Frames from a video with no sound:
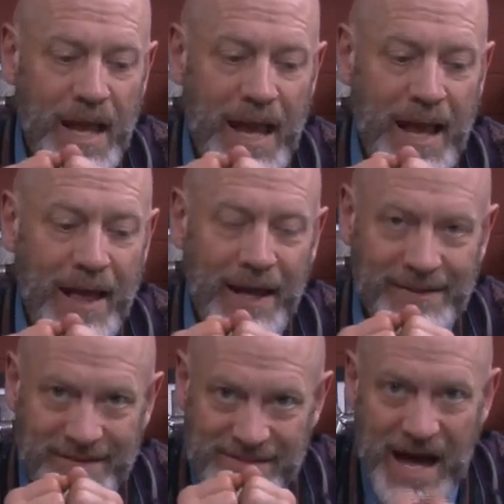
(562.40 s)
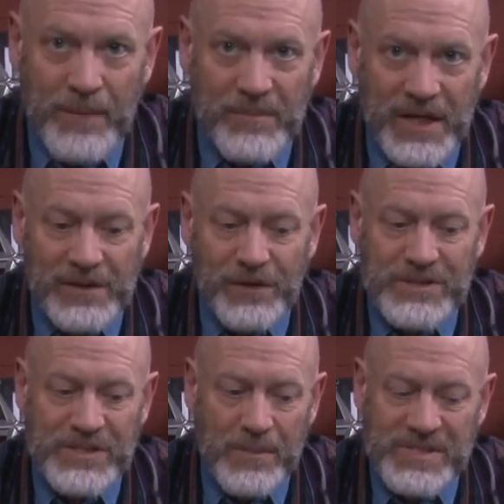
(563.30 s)
It does not mean there's
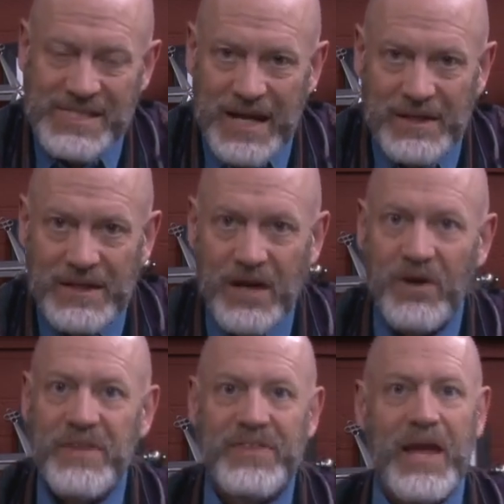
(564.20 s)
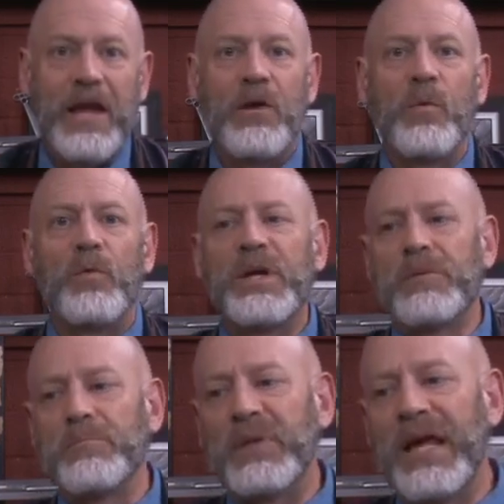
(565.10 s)
some secondary thing we can
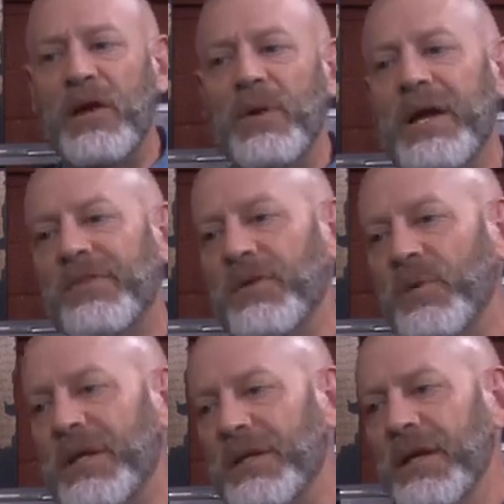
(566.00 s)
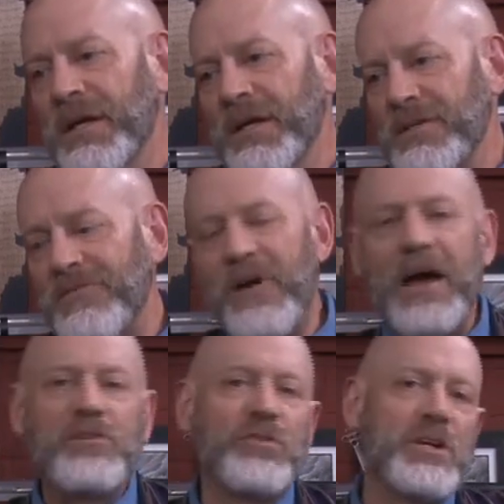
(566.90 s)
play with and we can define
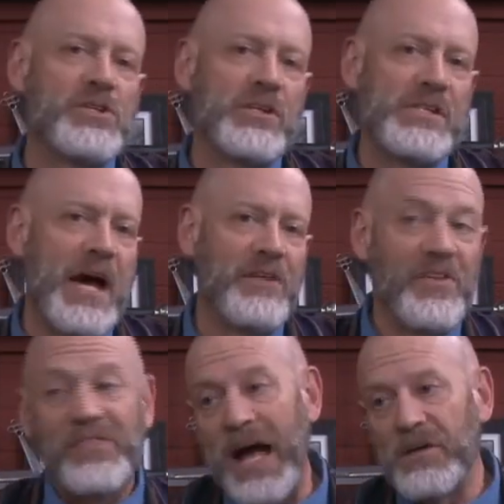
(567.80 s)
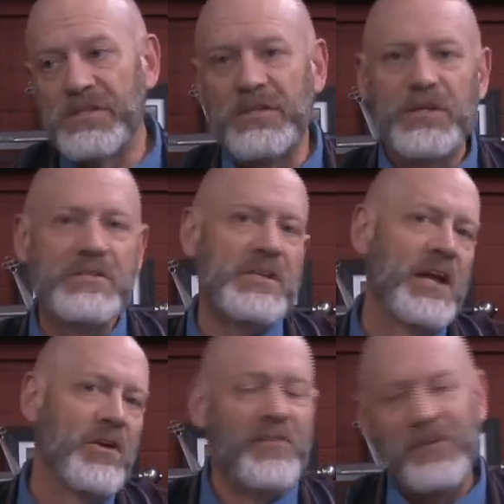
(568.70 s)
traditions out of 1,000 years later
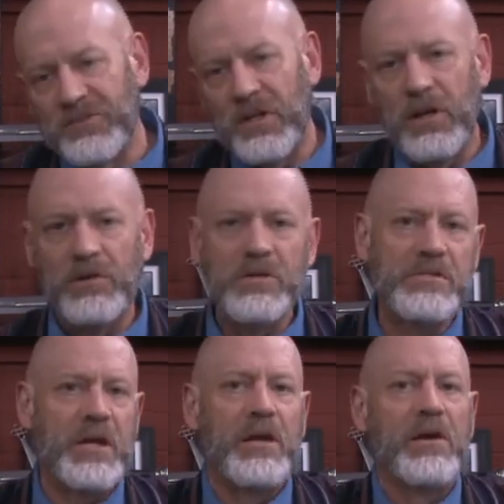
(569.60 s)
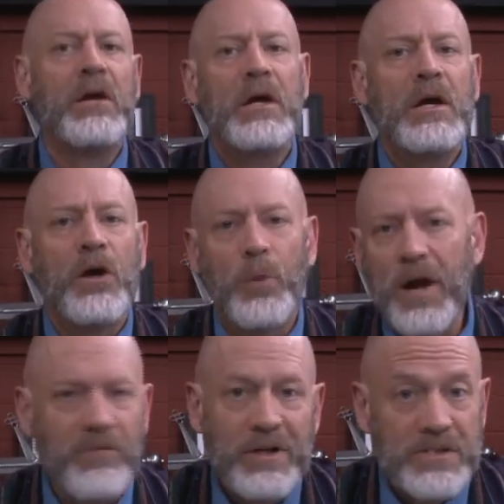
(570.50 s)
or 1,500 years later or wherever
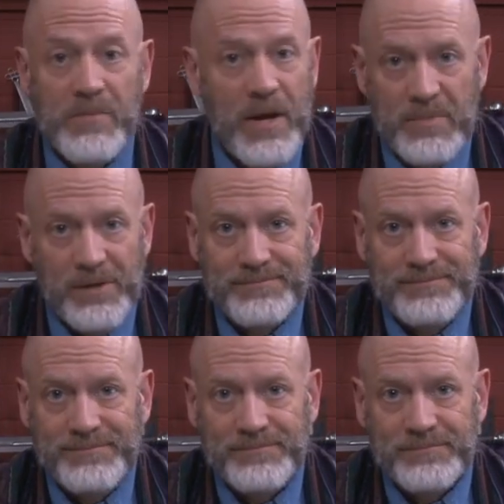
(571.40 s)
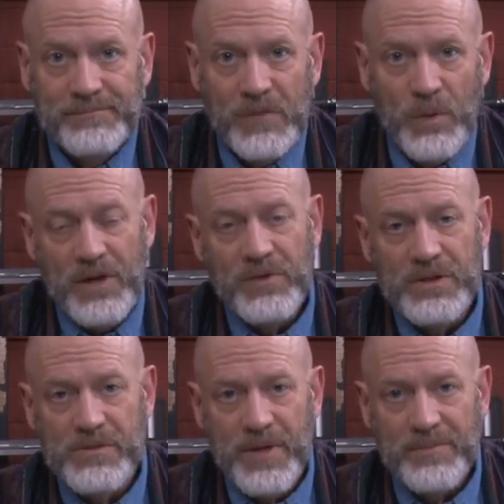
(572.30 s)
else it might be. Whatever else it
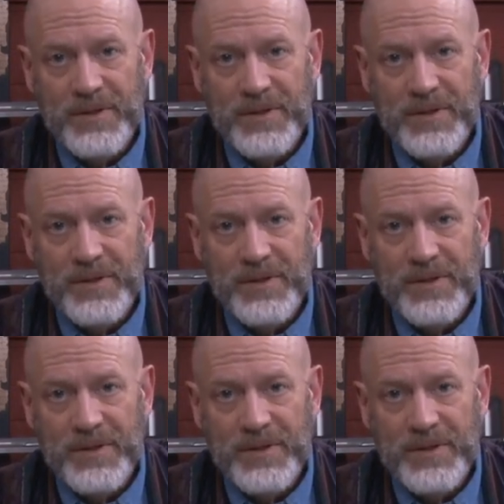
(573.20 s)
might be.